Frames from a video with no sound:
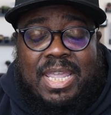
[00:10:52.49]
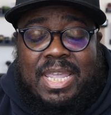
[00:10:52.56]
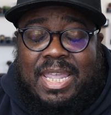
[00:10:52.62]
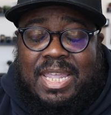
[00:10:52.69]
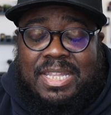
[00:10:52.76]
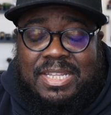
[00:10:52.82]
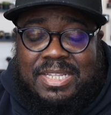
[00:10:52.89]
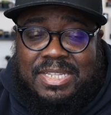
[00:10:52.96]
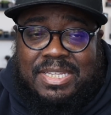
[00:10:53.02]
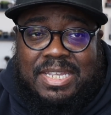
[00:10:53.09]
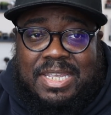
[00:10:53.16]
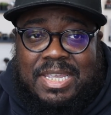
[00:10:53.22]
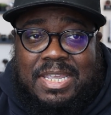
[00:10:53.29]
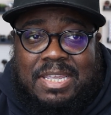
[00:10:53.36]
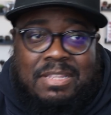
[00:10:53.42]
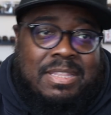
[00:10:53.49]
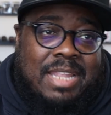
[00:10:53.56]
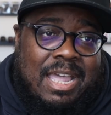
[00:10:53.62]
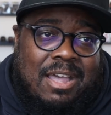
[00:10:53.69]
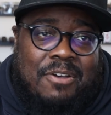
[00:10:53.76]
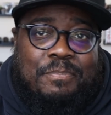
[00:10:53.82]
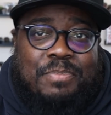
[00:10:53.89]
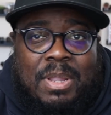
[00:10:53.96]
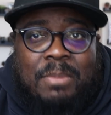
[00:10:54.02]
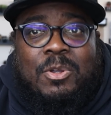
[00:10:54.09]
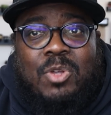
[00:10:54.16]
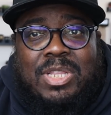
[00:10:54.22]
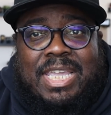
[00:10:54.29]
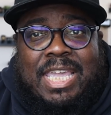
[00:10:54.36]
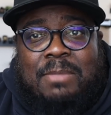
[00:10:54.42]
and now I'm
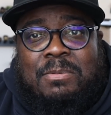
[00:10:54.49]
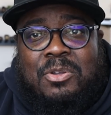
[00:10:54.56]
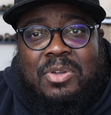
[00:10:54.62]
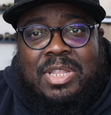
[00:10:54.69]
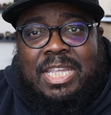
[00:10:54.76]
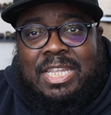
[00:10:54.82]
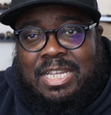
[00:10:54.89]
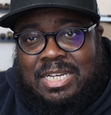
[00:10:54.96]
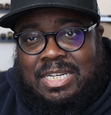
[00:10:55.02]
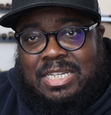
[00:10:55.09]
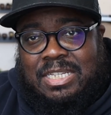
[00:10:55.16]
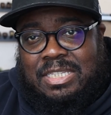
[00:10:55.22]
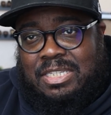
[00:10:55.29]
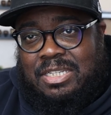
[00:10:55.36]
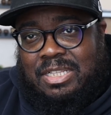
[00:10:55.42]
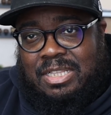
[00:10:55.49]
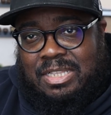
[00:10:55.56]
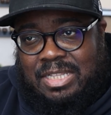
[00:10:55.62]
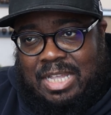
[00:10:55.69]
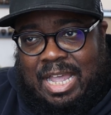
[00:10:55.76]
going to keep doing it until